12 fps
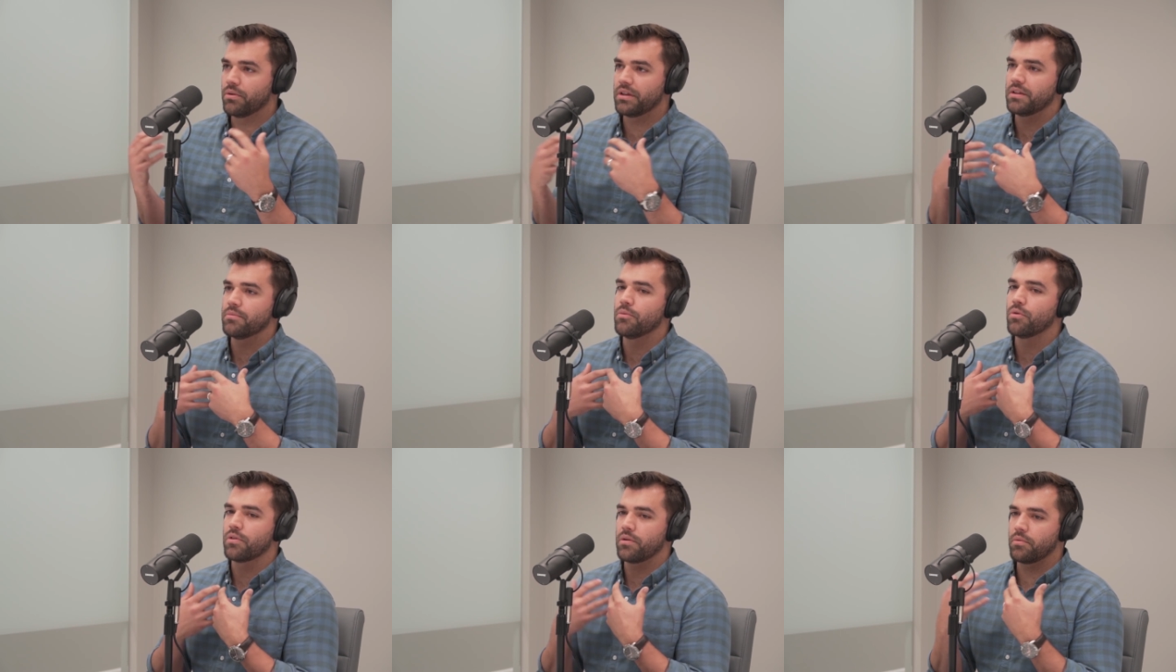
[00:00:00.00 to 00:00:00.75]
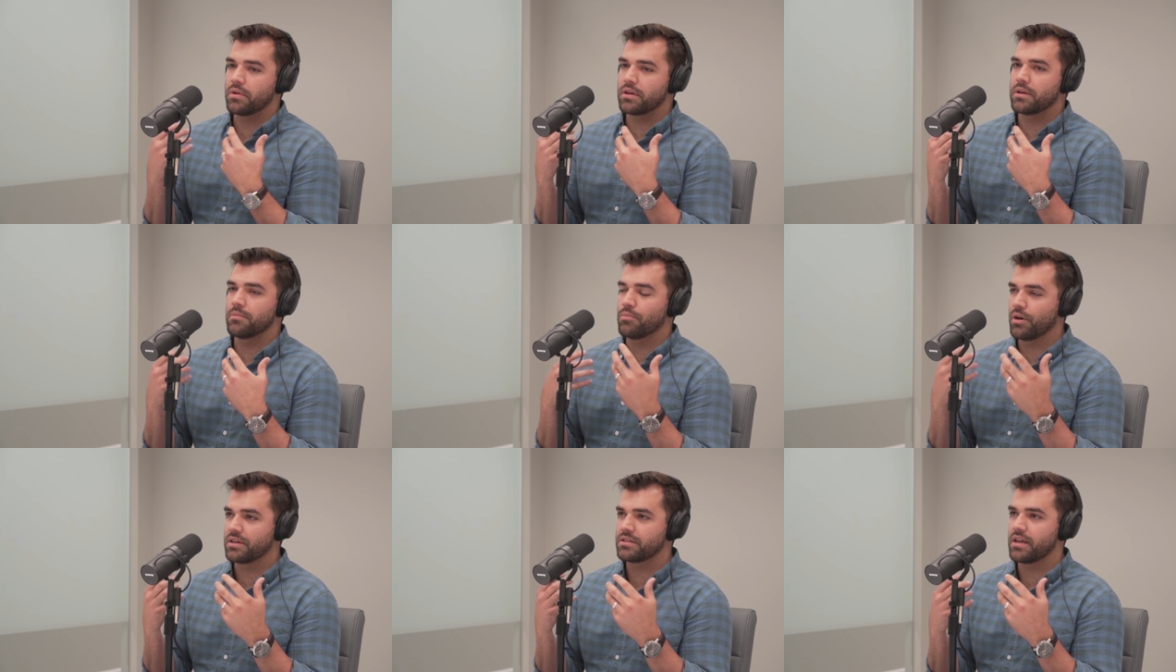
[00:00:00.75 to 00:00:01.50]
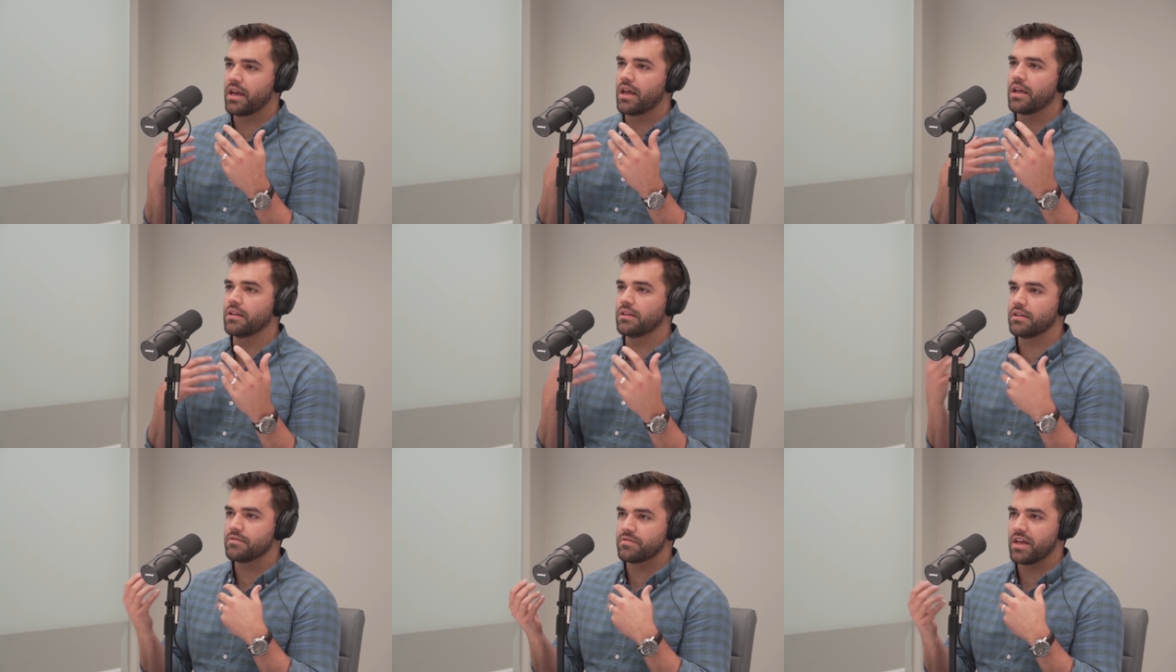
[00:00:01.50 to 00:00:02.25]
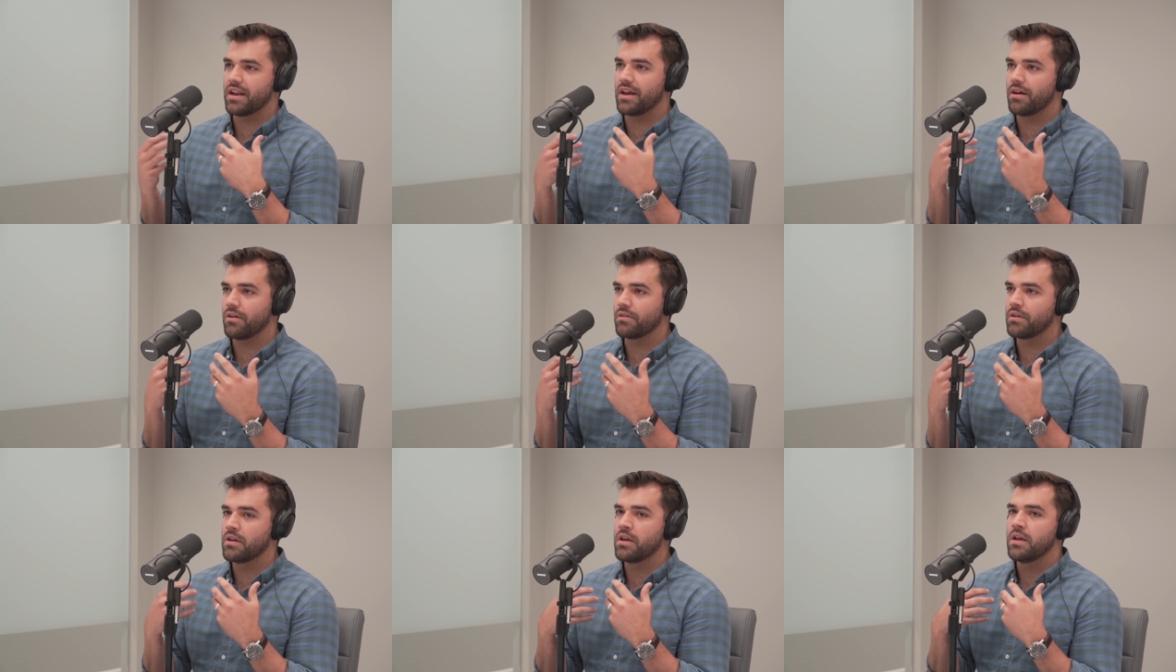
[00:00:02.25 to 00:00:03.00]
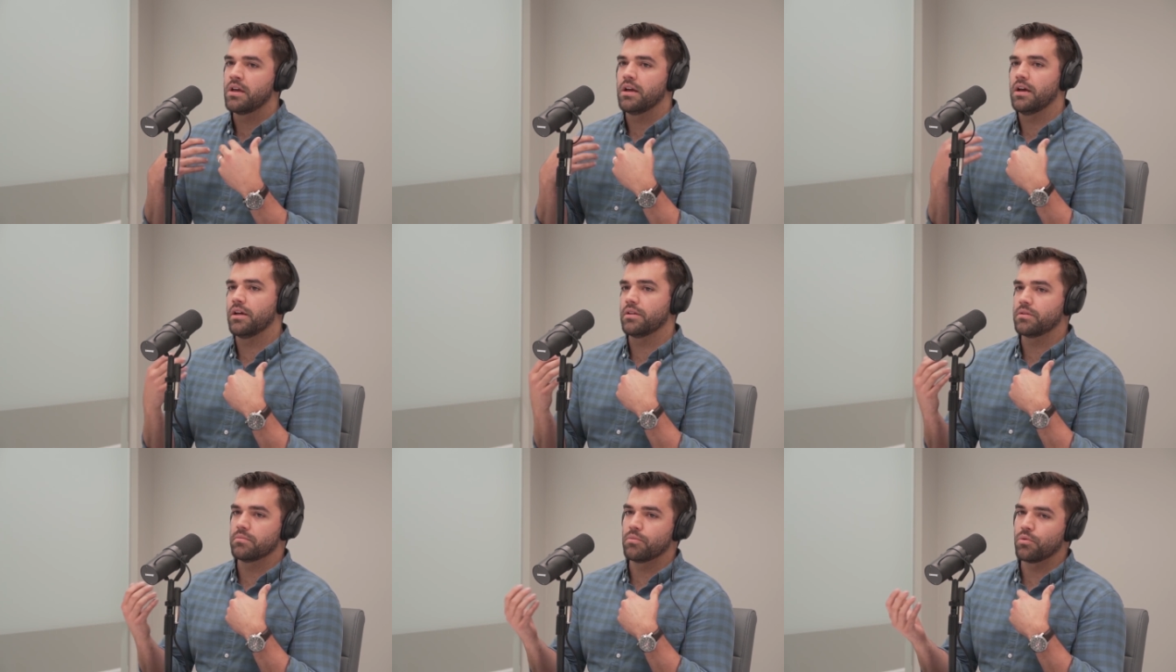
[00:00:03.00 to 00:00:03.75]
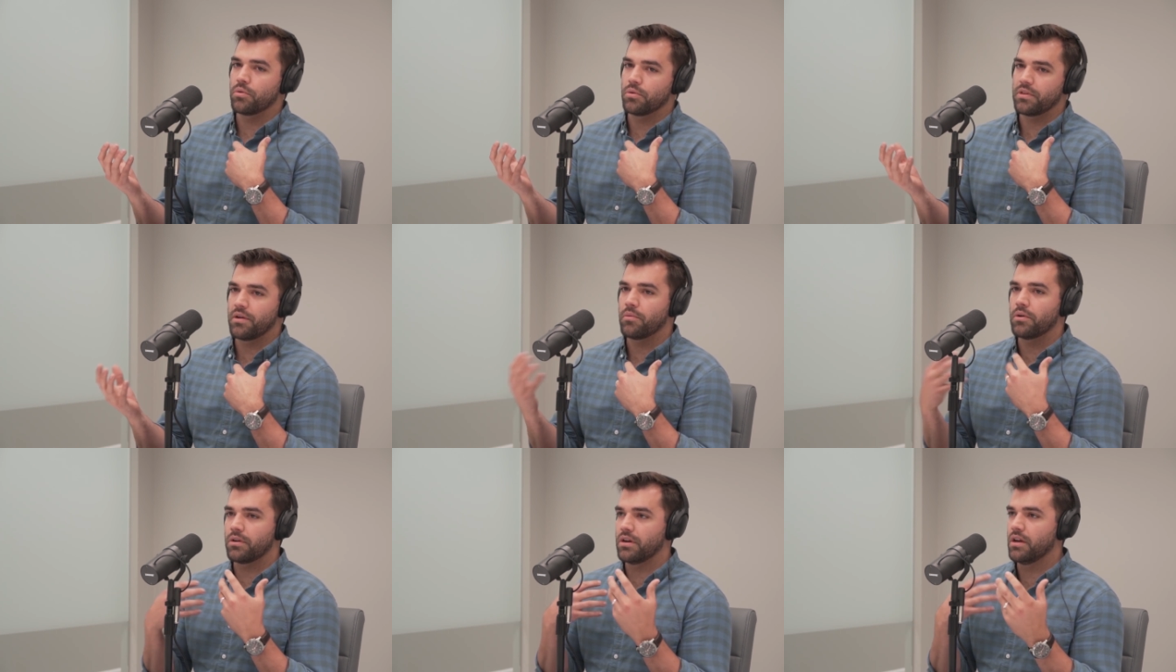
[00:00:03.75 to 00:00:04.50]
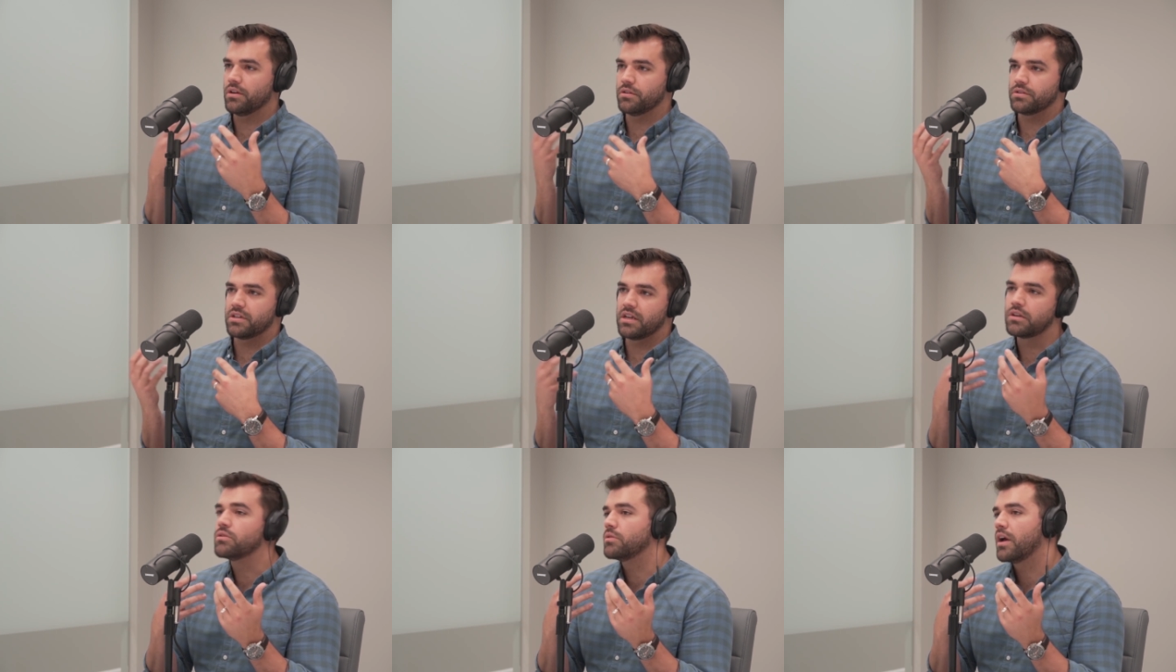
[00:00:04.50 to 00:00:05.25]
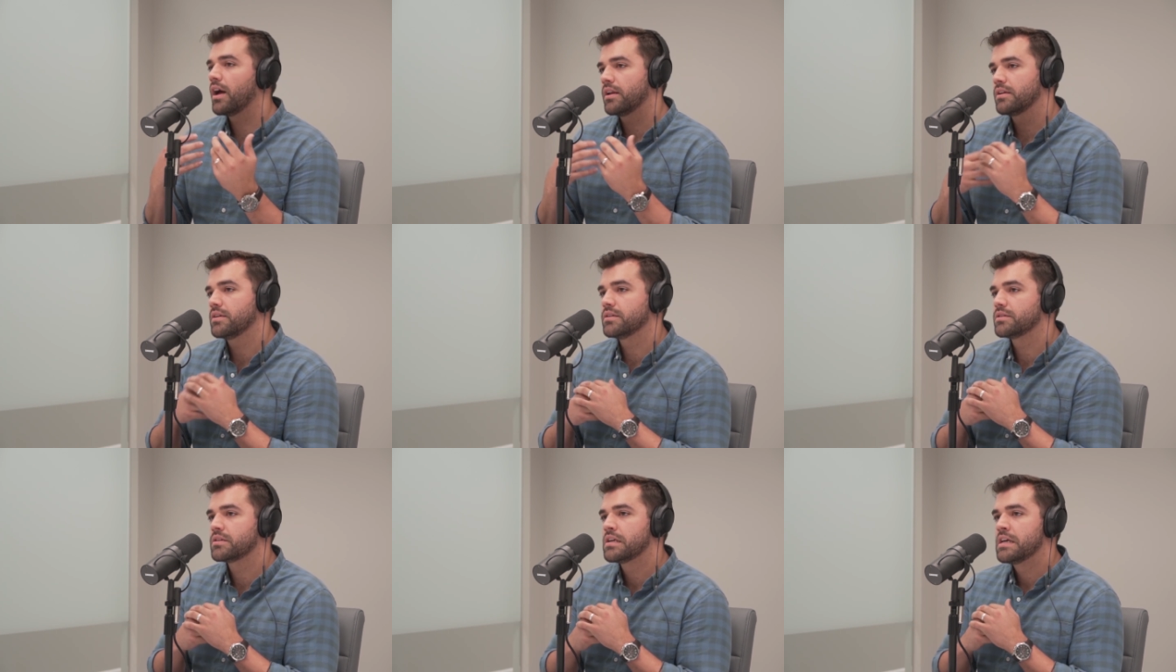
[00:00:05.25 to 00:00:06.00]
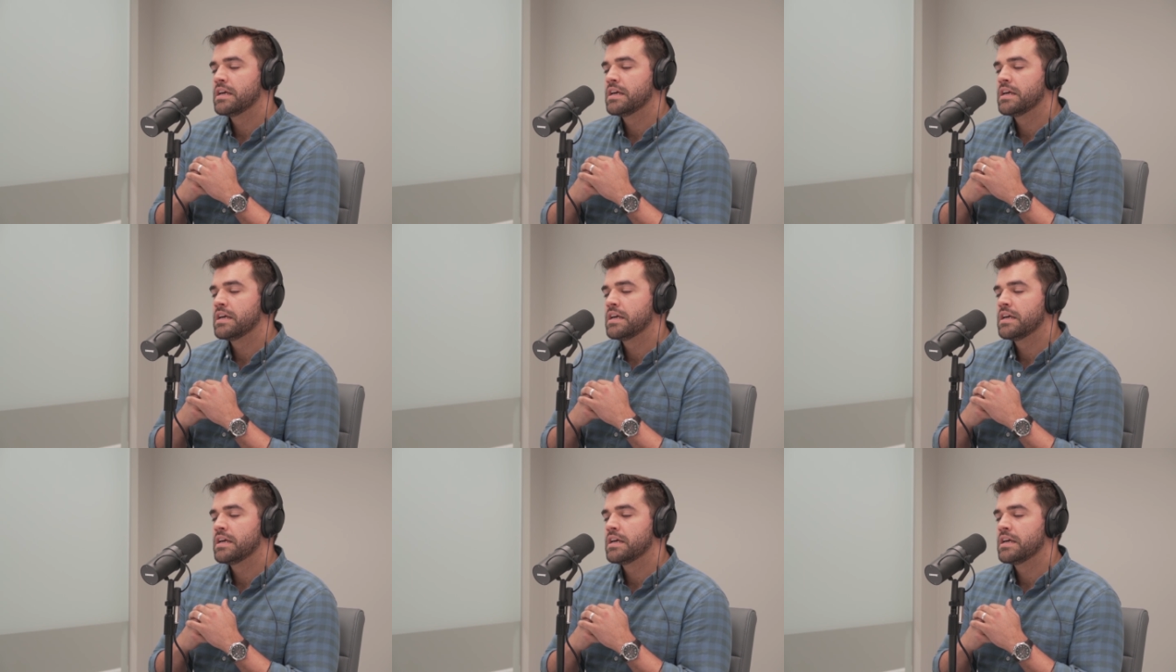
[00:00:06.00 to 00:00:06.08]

And the more that we can embrace that and live that out, the more that we're going to understand who God is.